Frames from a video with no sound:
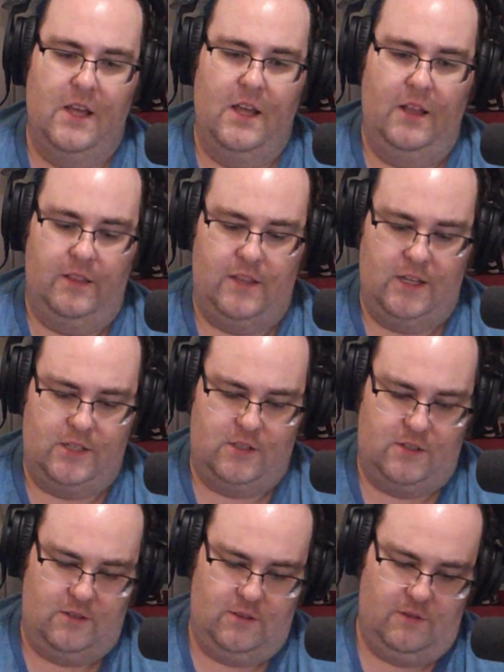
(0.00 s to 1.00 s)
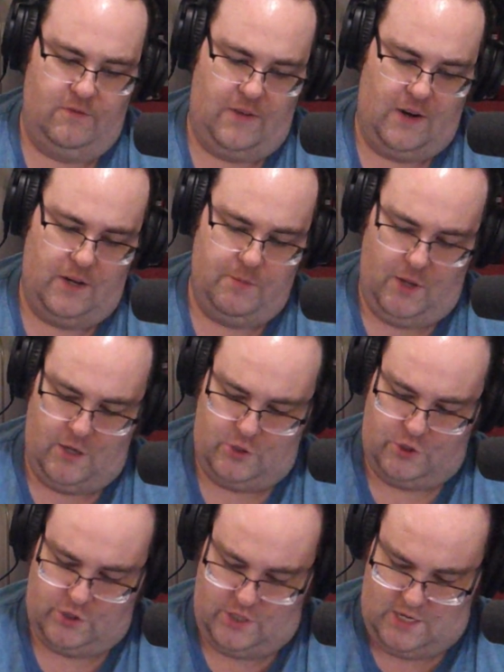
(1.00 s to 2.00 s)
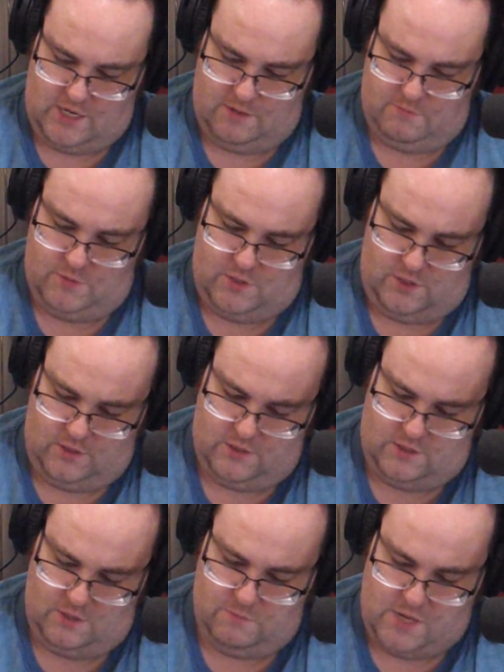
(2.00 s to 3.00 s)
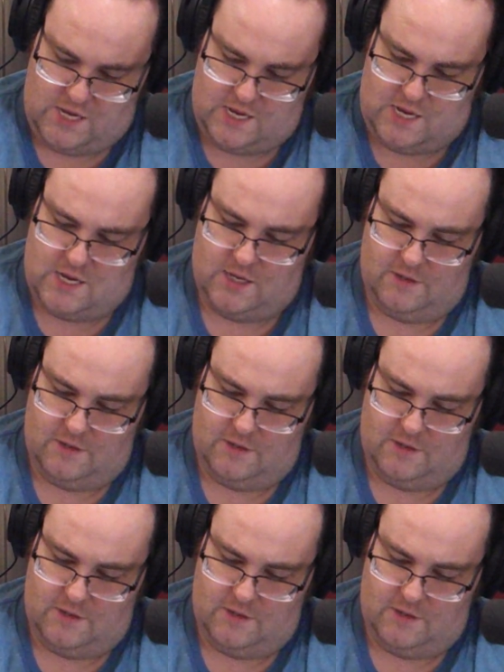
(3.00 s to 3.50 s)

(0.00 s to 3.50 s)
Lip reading: this very much seemed to me,